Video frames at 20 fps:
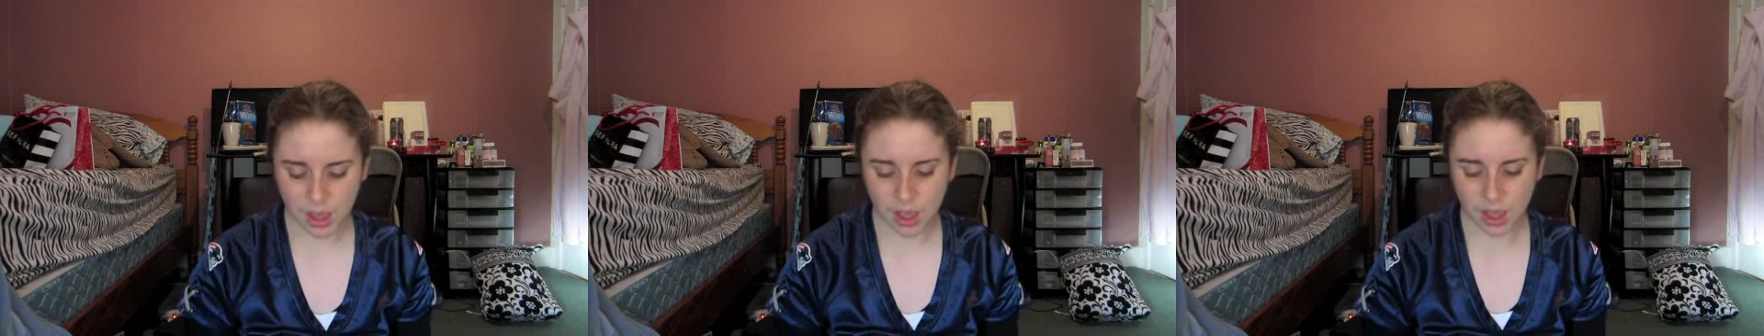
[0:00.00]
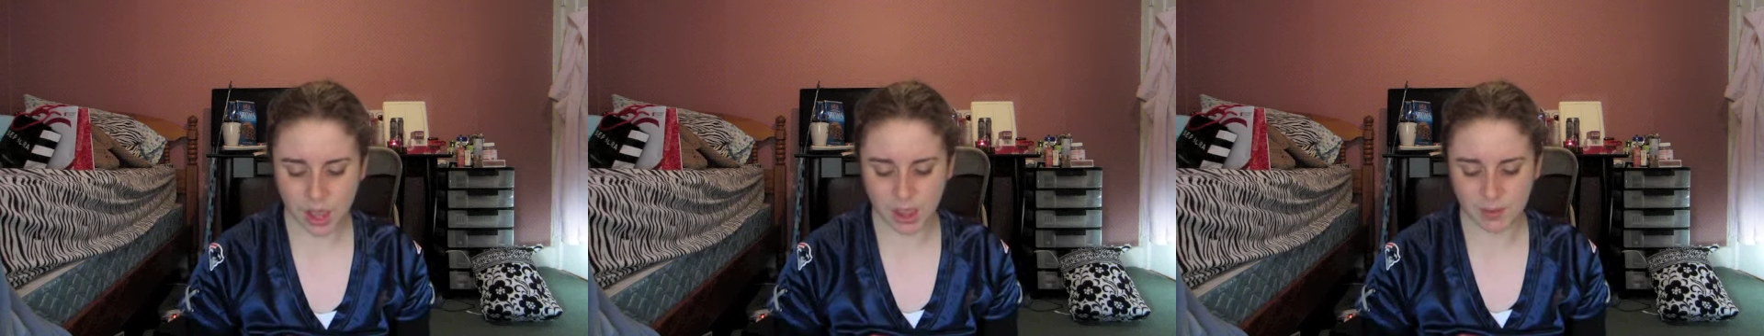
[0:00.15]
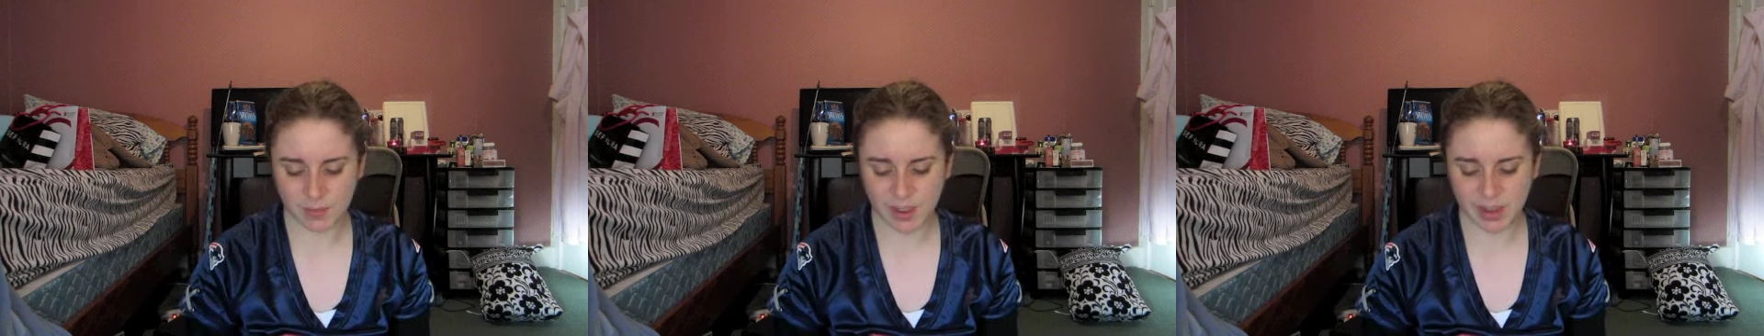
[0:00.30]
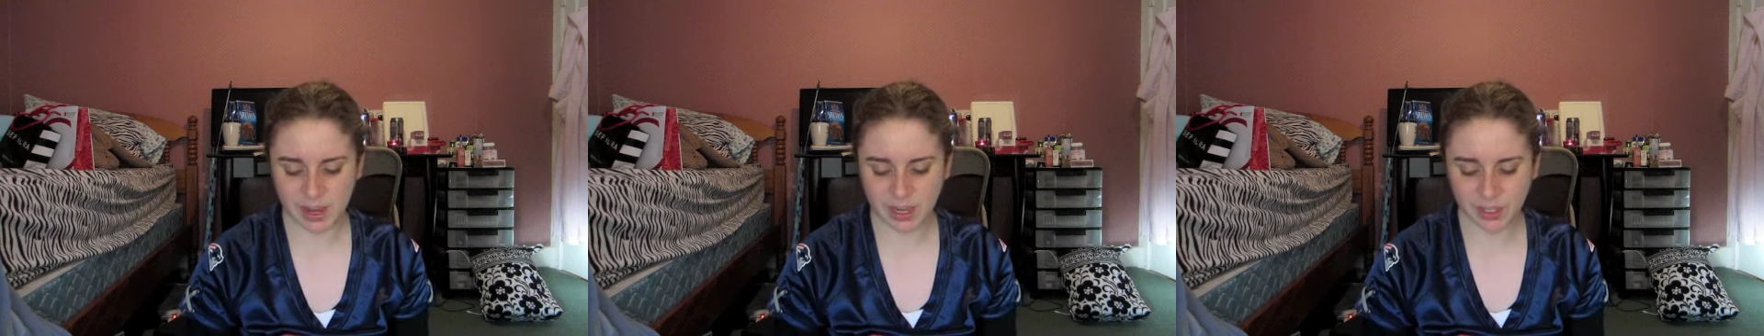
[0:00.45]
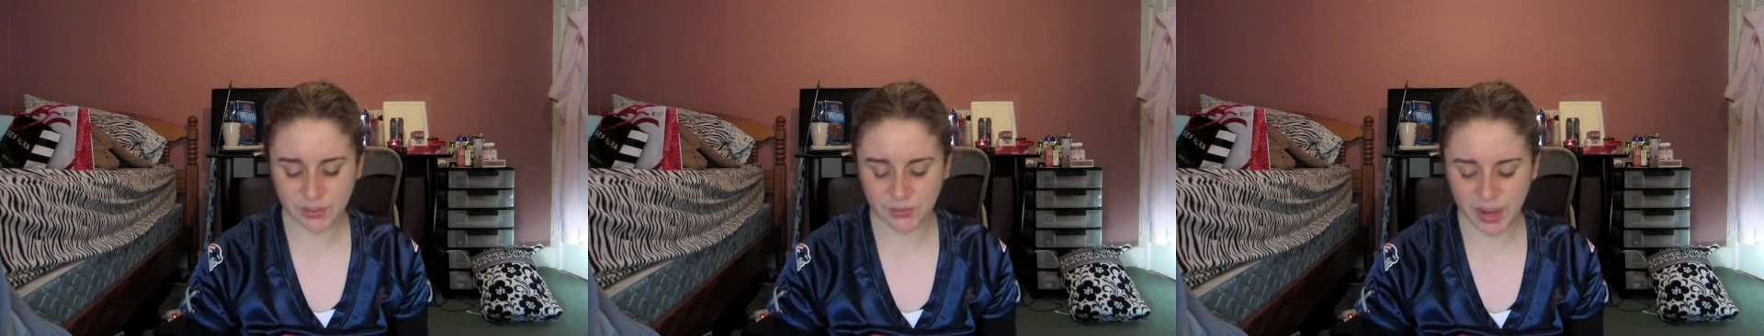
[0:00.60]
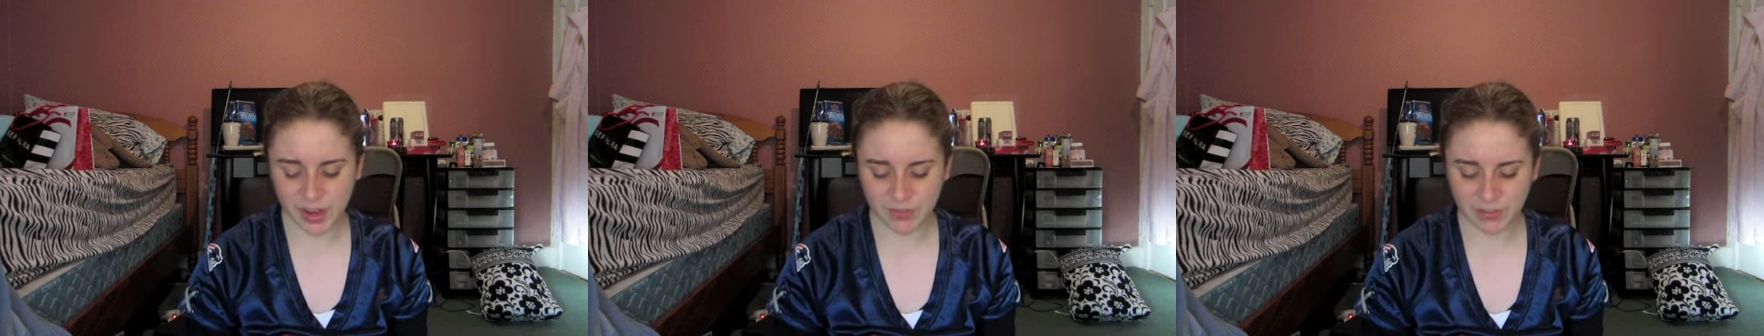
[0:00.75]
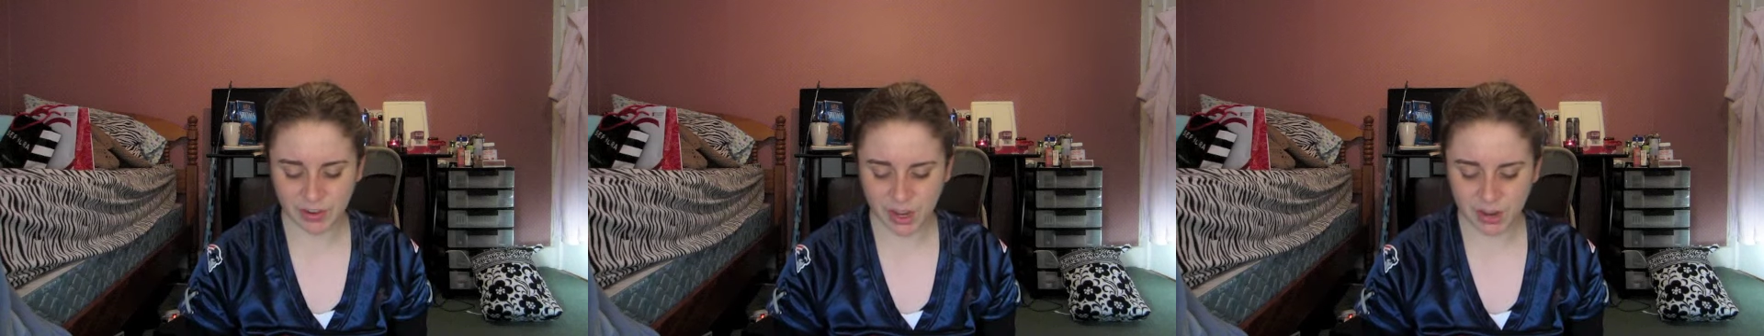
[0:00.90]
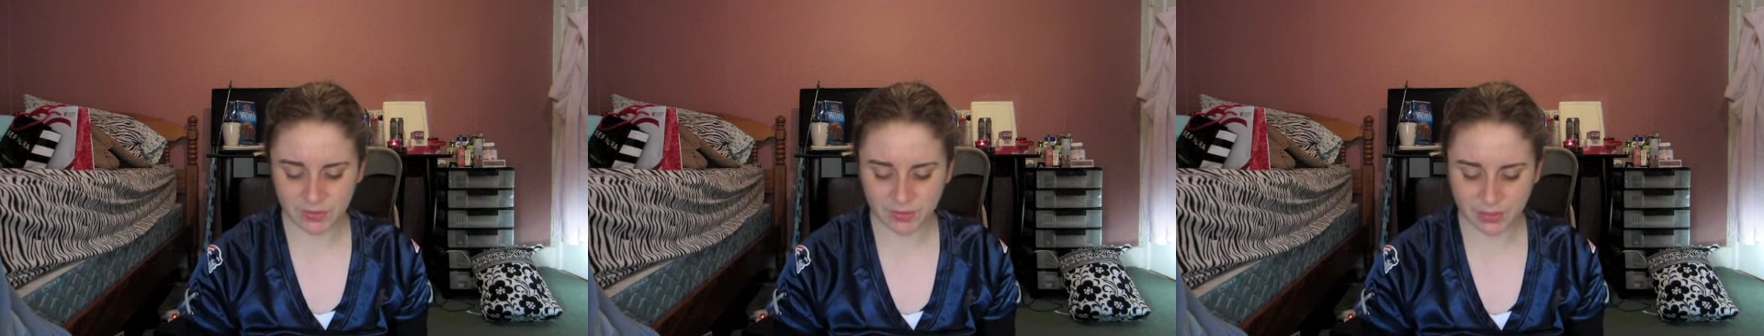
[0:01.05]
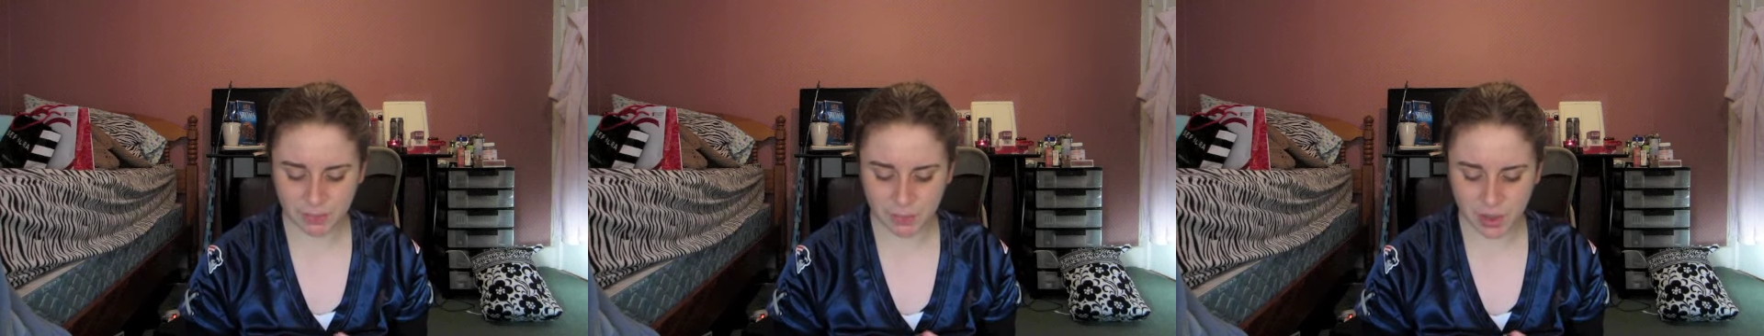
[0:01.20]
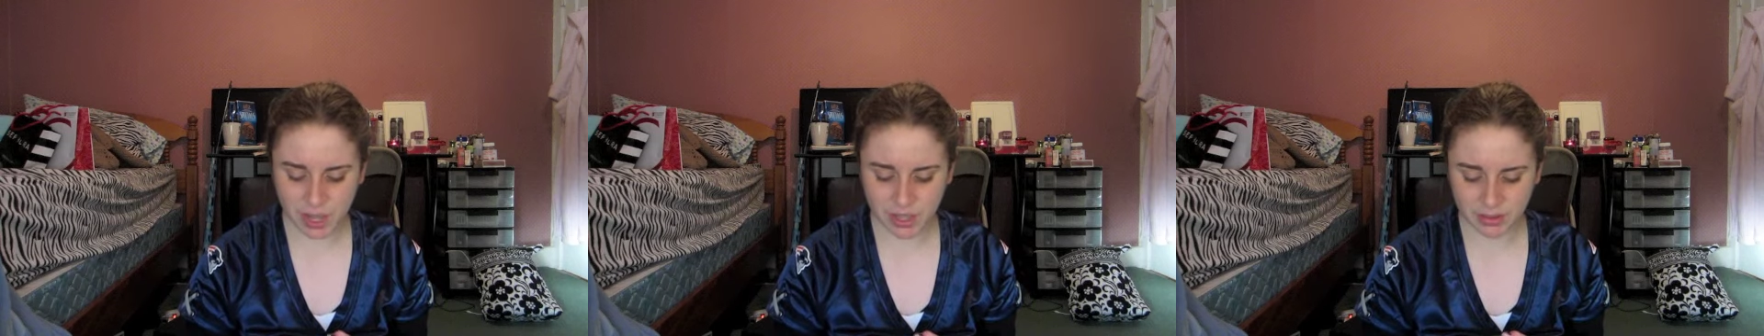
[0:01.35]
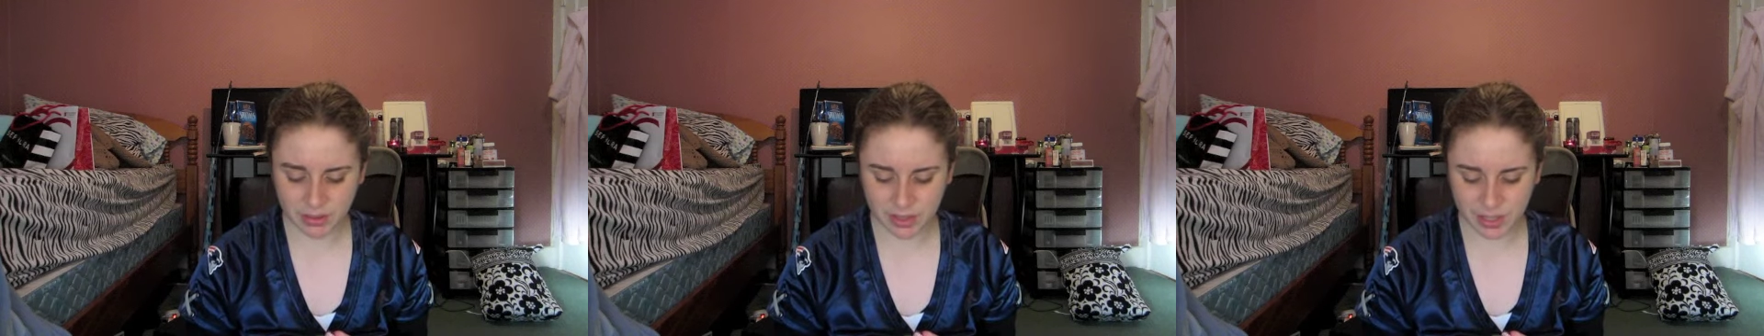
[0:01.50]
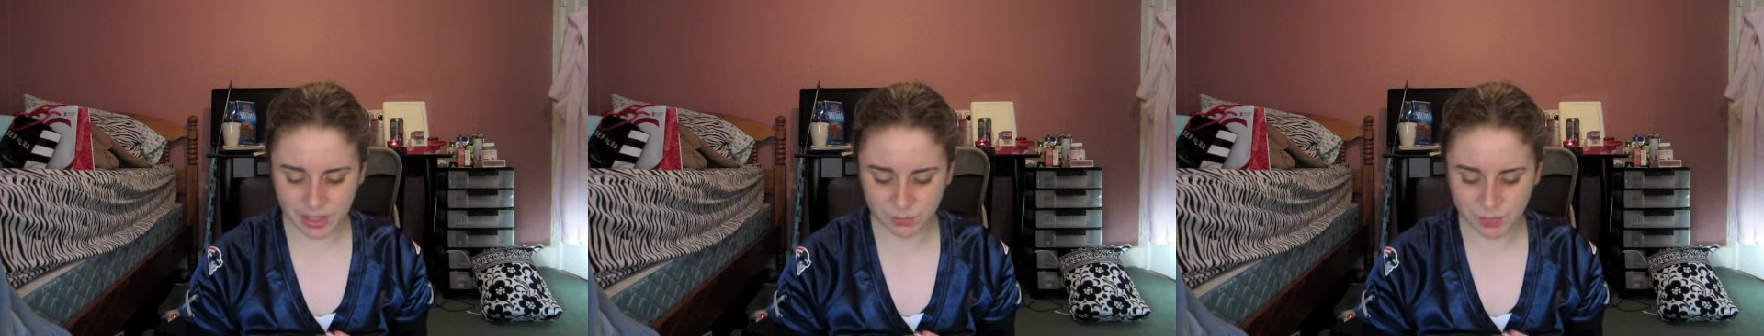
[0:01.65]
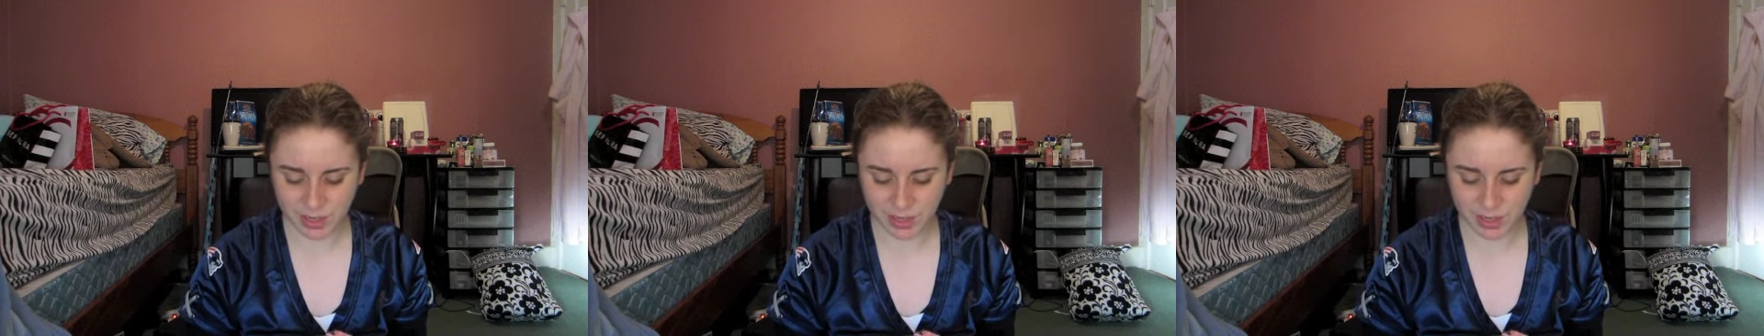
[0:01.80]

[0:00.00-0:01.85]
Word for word: My next favorite of the month is